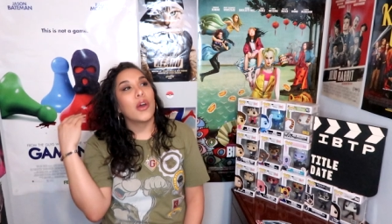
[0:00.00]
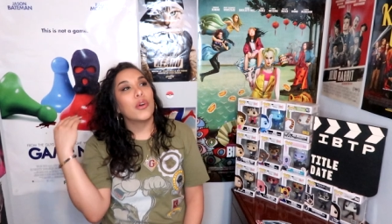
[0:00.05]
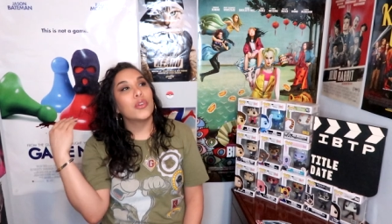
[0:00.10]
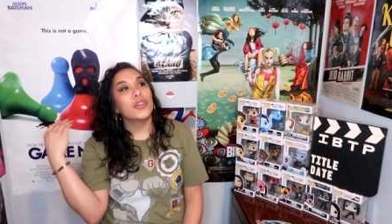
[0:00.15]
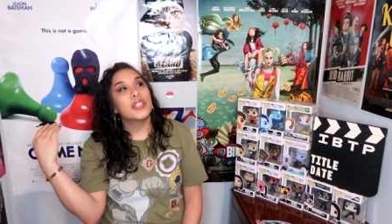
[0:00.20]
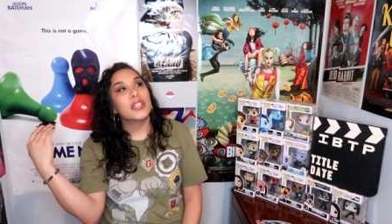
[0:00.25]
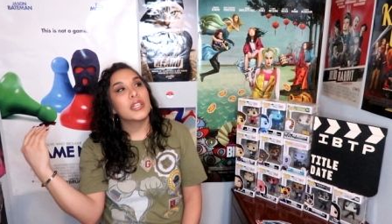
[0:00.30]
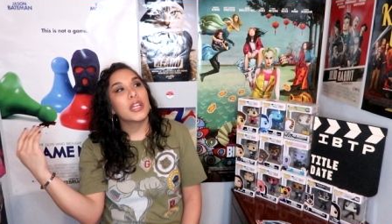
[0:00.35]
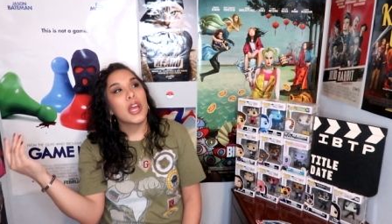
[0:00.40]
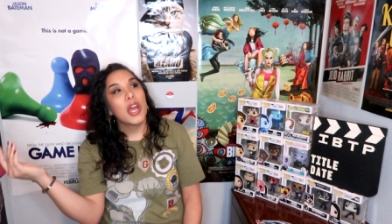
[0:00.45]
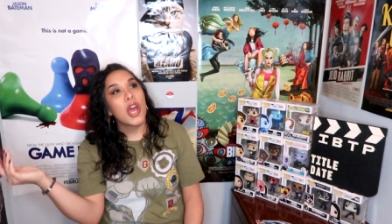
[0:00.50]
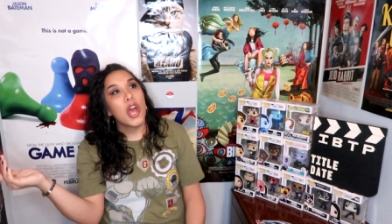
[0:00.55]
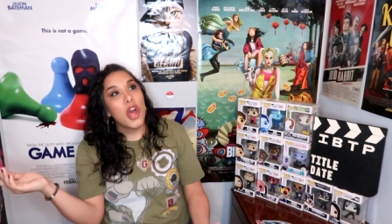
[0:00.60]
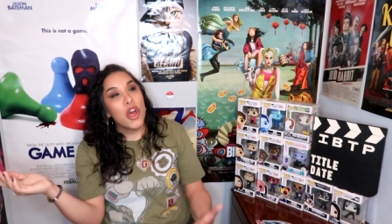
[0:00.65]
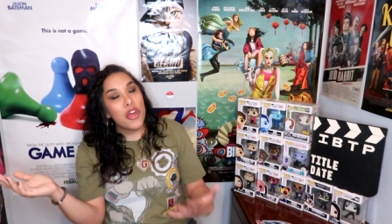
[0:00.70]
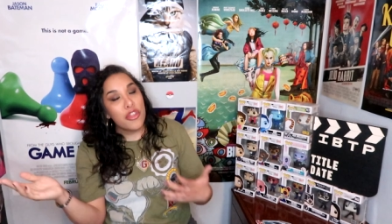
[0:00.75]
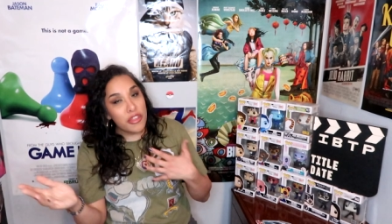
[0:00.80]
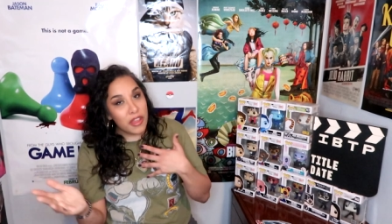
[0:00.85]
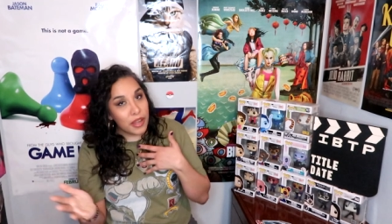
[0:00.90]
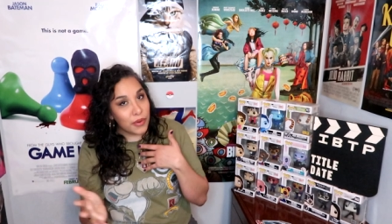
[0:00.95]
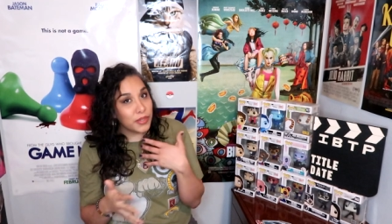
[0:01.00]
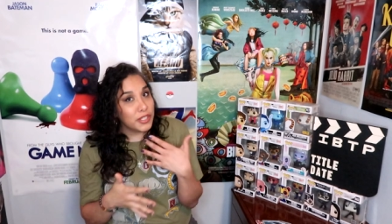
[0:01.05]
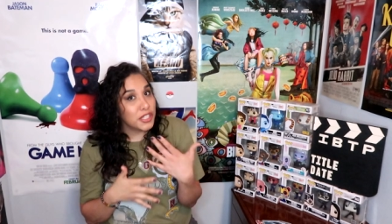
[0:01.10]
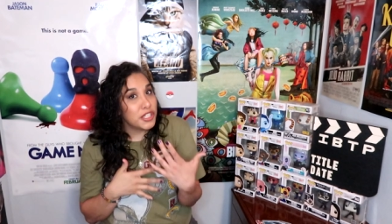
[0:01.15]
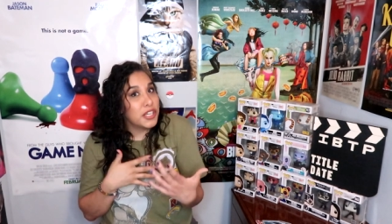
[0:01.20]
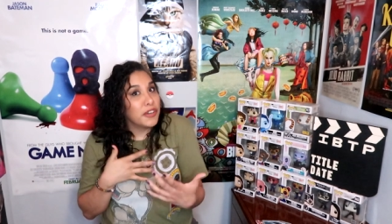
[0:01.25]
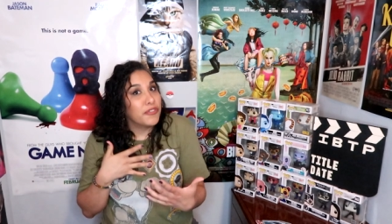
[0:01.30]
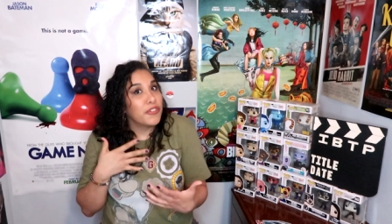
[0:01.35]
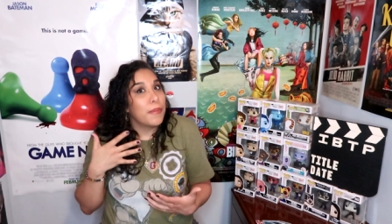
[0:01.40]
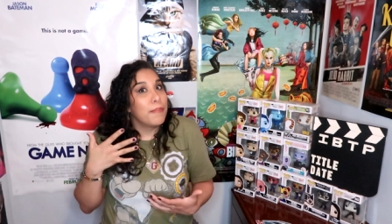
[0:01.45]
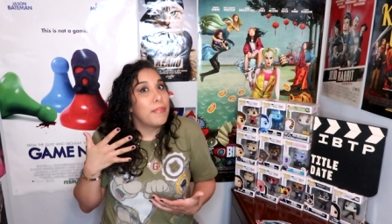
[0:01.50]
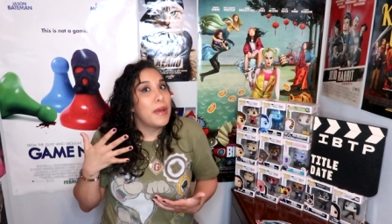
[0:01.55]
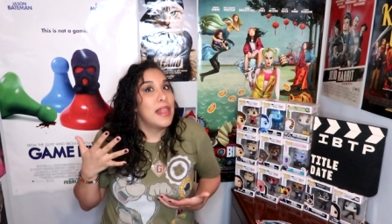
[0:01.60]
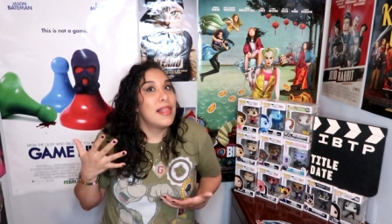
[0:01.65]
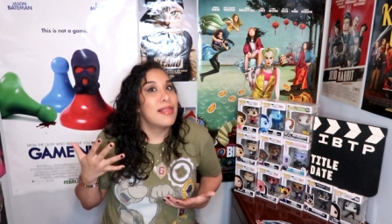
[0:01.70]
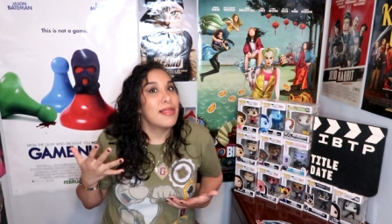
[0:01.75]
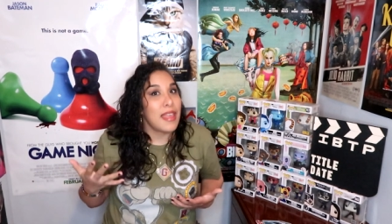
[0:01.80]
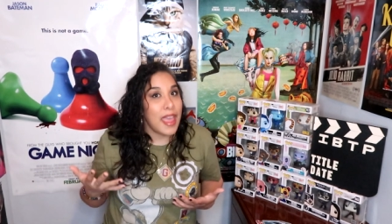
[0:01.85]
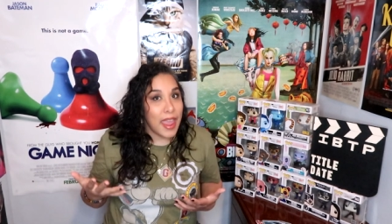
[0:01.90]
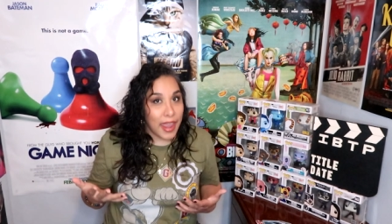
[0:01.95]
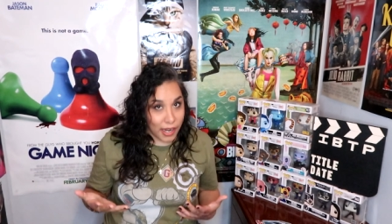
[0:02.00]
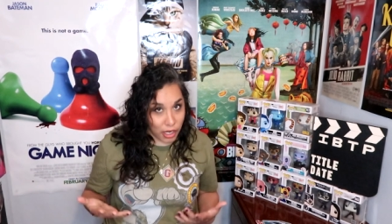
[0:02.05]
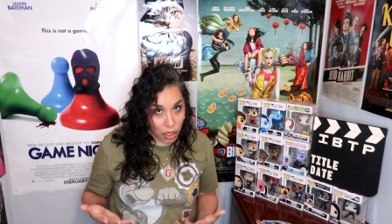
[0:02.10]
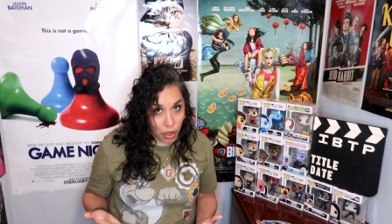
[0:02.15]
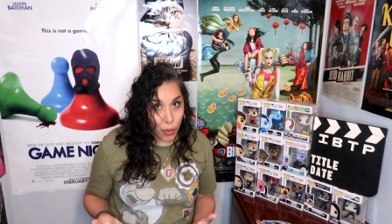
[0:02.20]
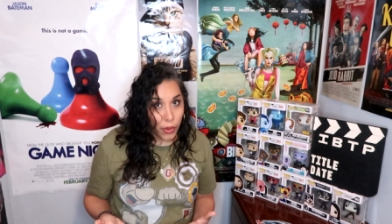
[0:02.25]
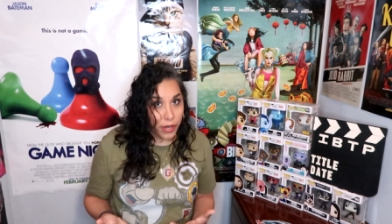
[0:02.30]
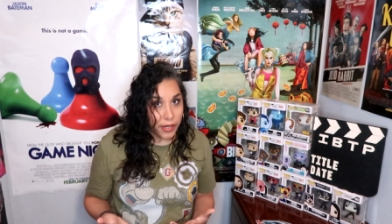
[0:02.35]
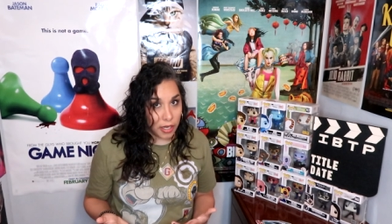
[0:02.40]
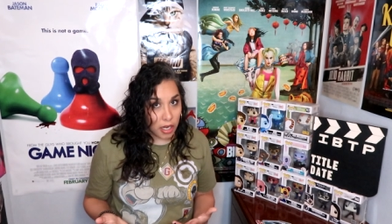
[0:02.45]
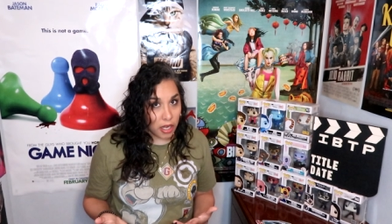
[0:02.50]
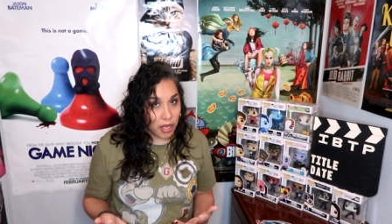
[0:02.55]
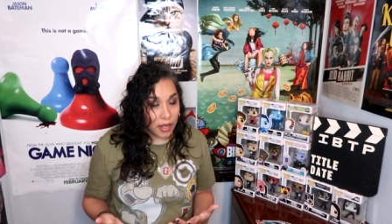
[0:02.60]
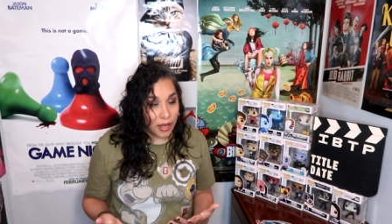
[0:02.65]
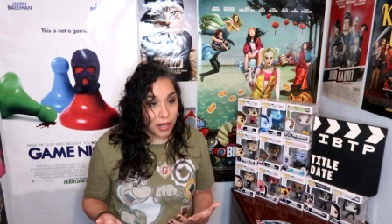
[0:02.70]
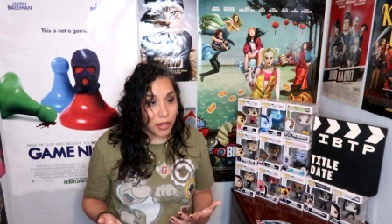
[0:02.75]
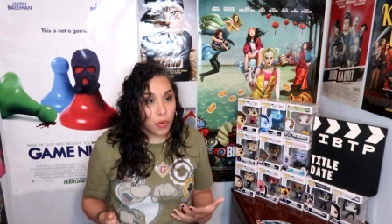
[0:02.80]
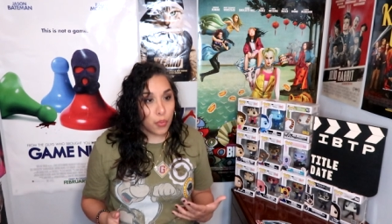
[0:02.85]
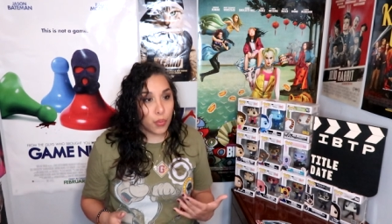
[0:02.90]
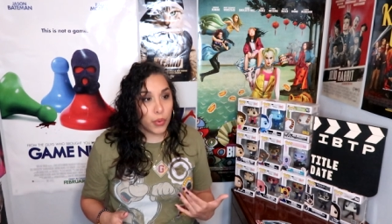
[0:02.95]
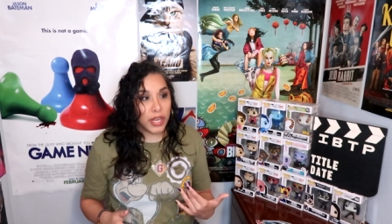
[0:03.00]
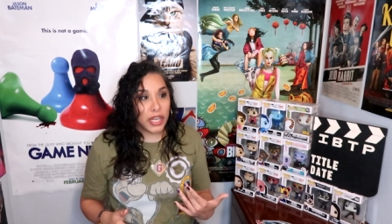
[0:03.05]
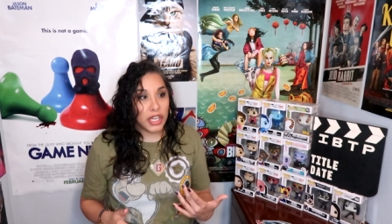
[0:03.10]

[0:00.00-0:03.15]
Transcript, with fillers: out there was a different plan going on